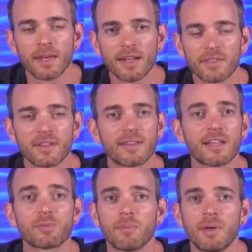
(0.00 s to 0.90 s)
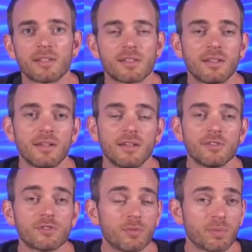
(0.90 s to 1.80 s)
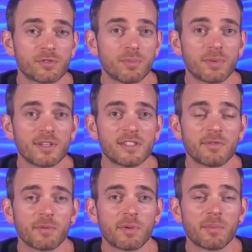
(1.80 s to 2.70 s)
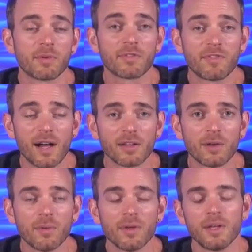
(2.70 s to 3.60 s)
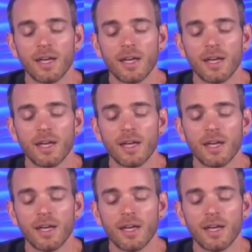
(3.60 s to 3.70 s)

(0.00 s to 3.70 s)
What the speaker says: And I think that's what makes it super, super easy for people to follow.